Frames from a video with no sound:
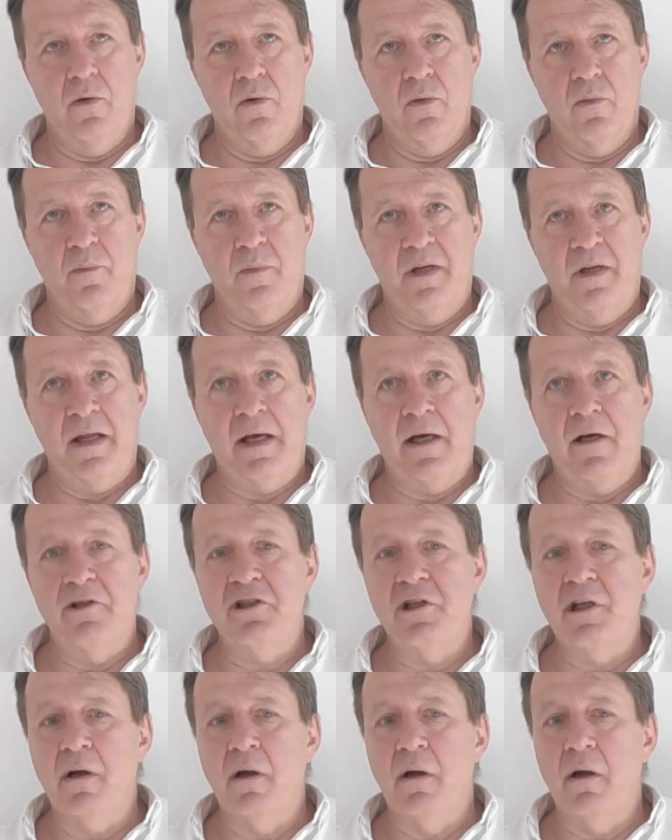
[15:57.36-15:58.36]

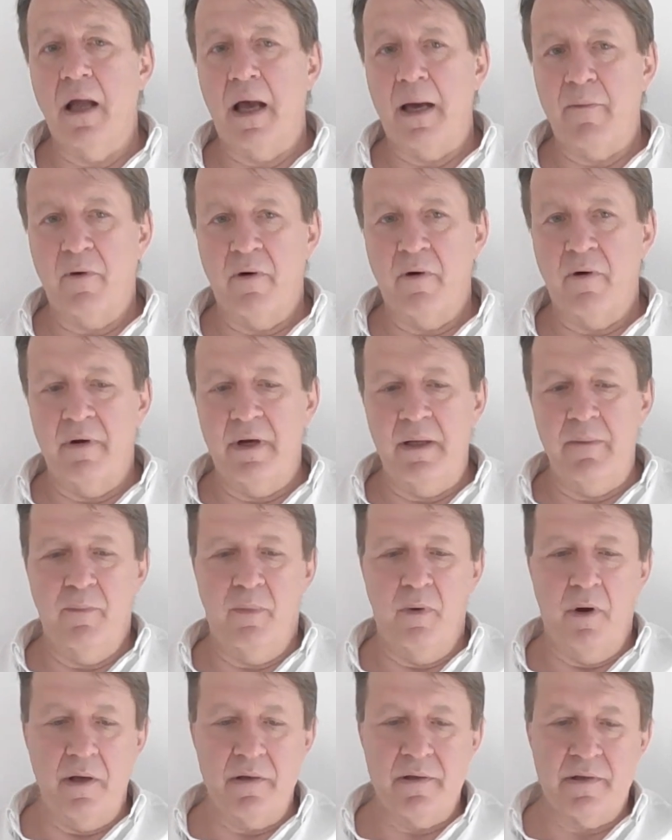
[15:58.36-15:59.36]
pedagogical library,
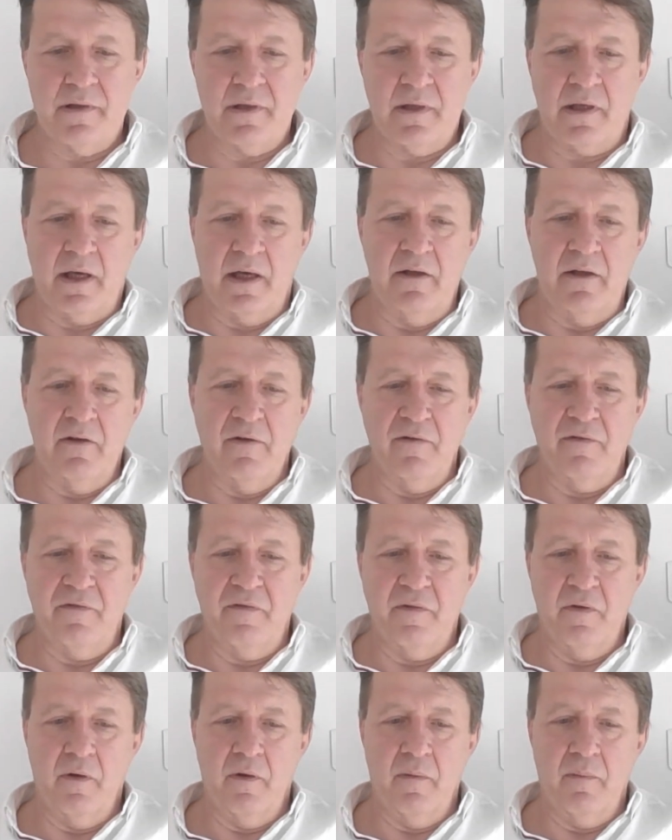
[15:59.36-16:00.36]
plus kind of
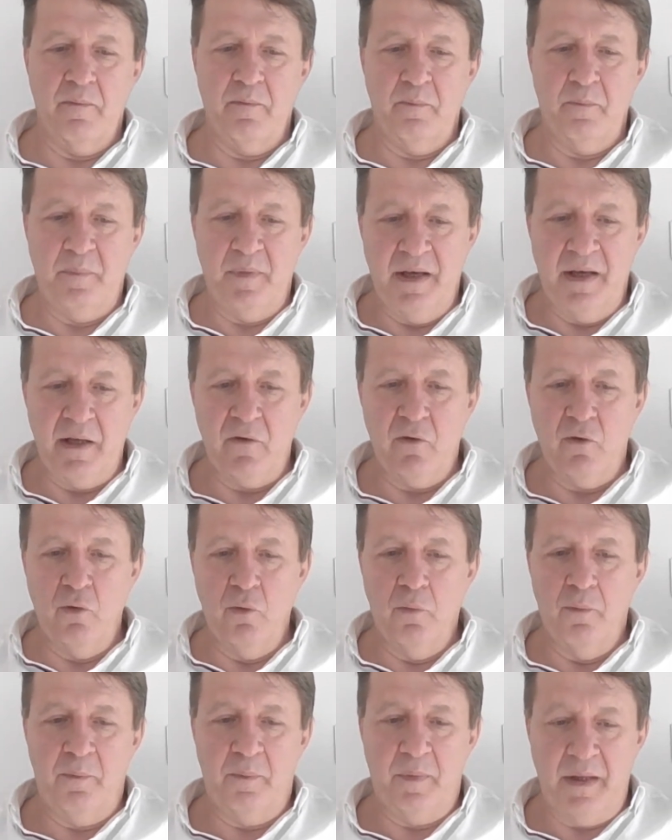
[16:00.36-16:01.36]

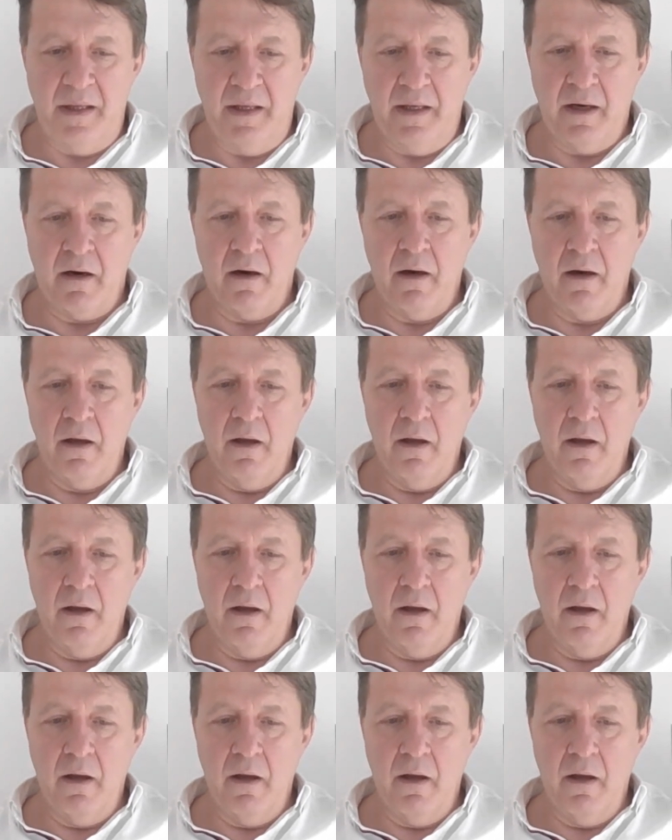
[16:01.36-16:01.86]
peer-to-peer